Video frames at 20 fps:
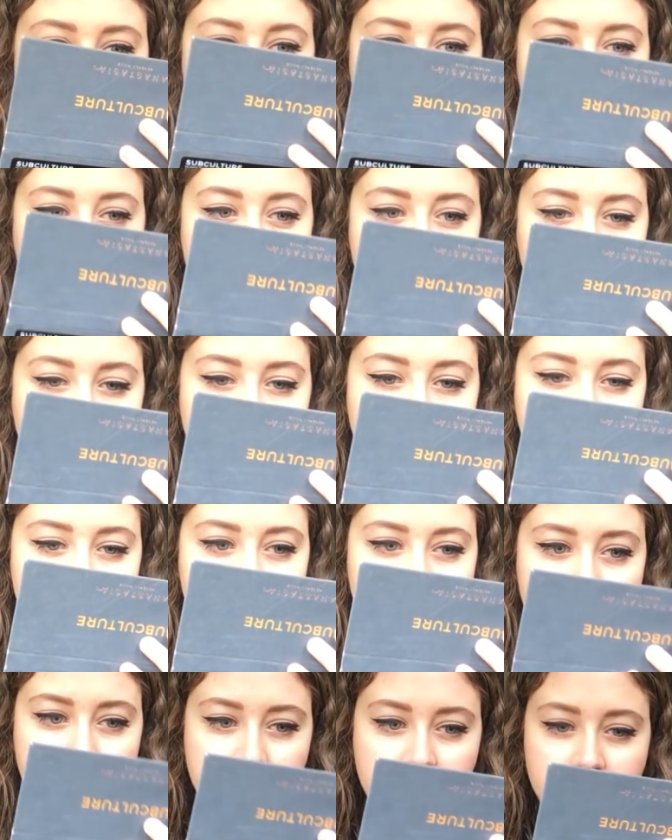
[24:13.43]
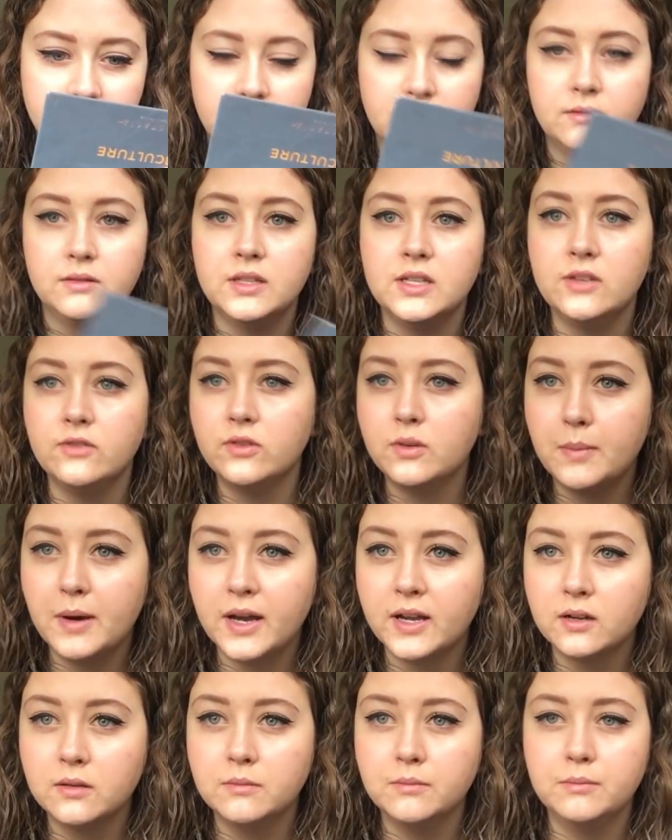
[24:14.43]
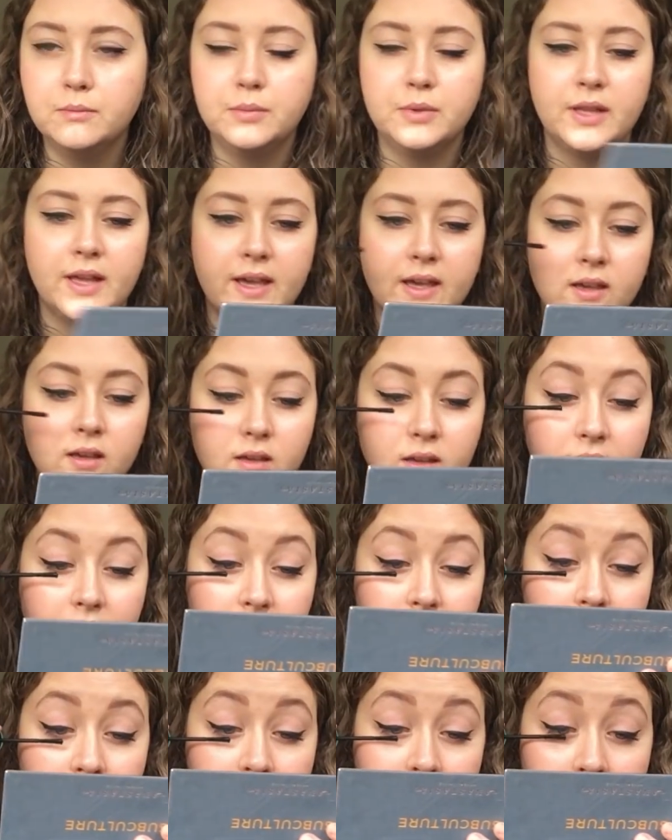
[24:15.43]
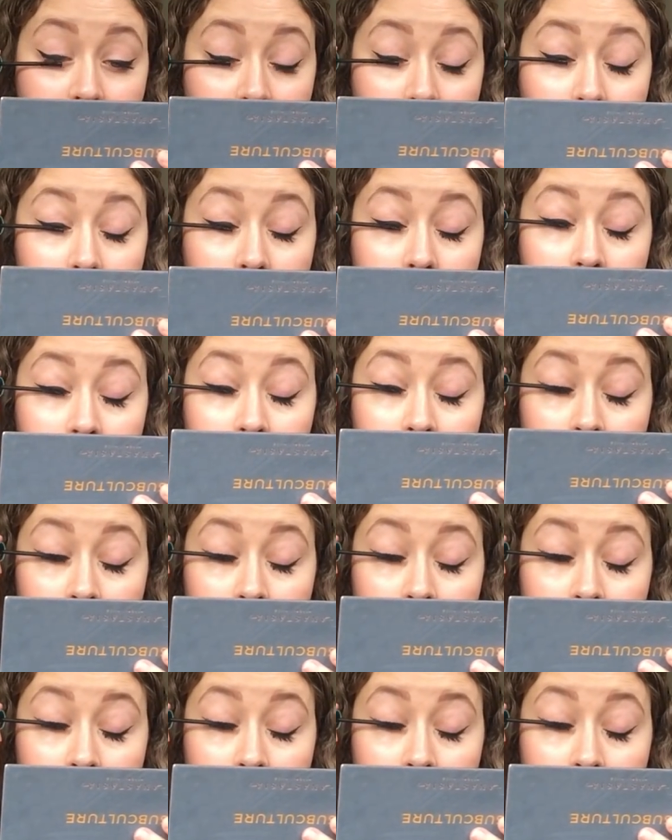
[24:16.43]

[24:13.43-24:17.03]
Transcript: So now I just leave the bottom blank and